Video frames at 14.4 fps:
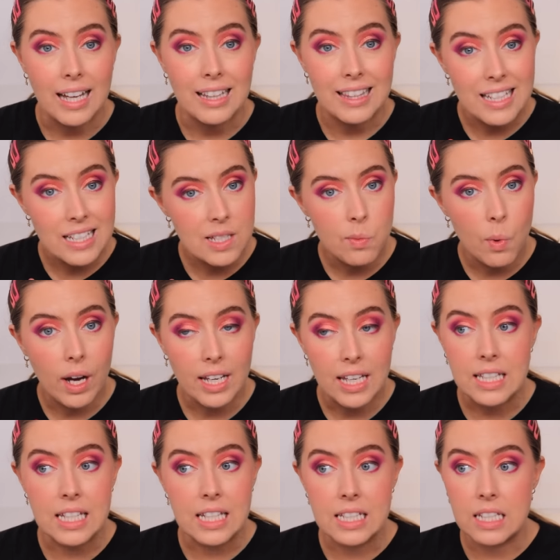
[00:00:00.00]
And this is why
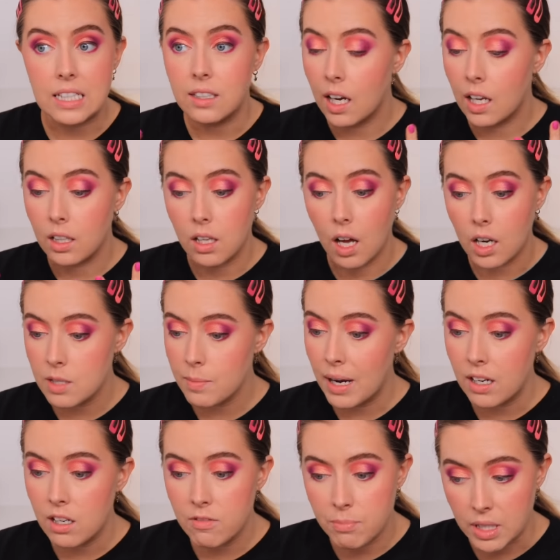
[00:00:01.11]
he needed a large
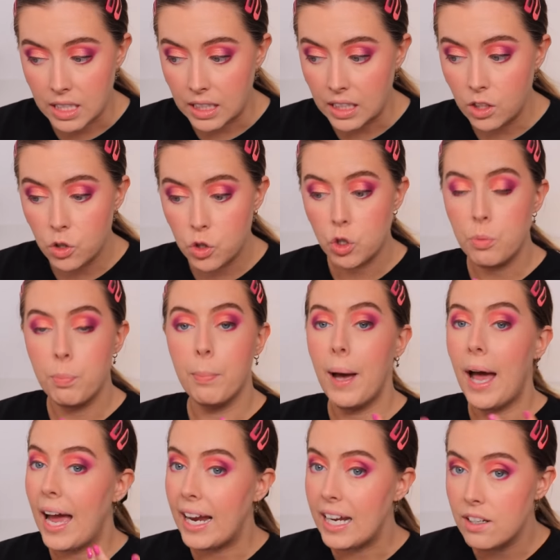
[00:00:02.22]
amount of money to
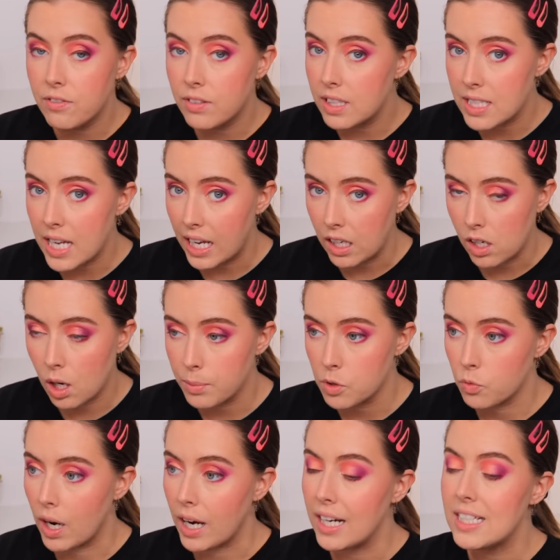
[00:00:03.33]
pay for this helicopter
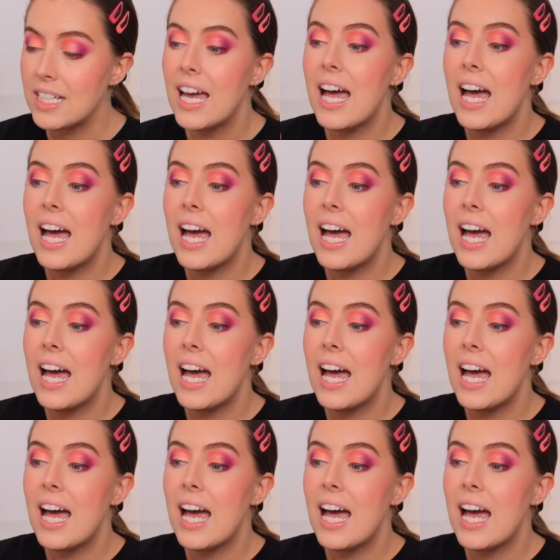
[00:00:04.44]
ride.